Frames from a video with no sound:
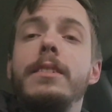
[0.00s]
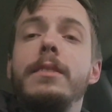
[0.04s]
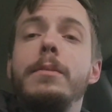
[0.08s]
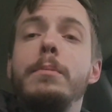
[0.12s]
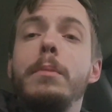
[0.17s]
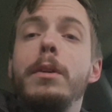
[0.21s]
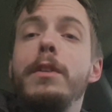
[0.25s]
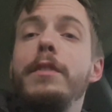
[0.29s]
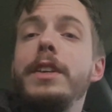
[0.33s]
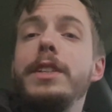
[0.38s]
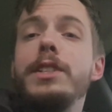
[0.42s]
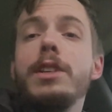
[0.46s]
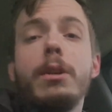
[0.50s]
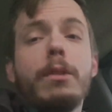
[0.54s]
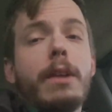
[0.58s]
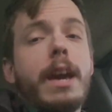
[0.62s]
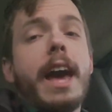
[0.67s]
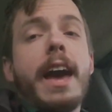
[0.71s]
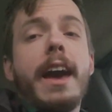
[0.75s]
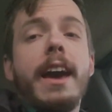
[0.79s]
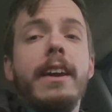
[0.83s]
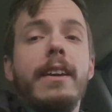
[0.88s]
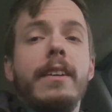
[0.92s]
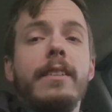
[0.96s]
Movie's
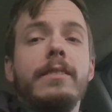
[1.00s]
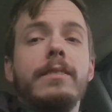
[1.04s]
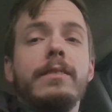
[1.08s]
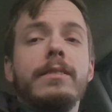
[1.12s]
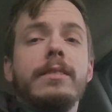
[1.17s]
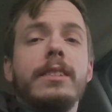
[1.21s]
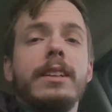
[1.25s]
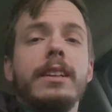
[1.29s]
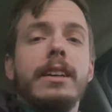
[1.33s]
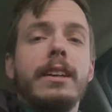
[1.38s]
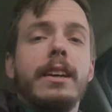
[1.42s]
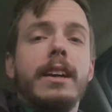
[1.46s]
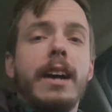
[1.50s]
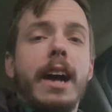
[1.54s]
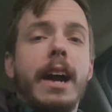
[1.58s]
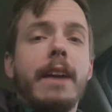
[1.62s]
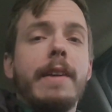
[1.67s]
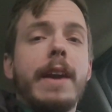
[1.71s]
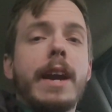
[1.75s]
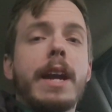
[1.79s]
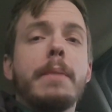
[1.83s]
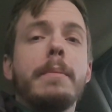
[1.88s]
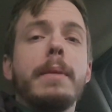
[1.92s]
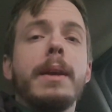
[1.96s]
okay. I
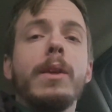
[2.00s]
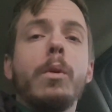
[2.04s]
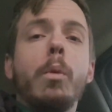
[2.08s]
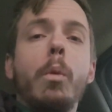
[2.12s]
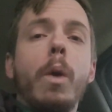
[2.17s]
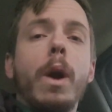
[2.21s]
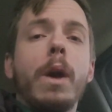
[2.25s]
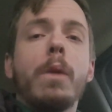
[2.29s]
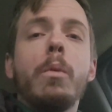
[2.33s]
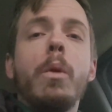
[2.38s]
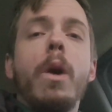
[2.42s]
recommend one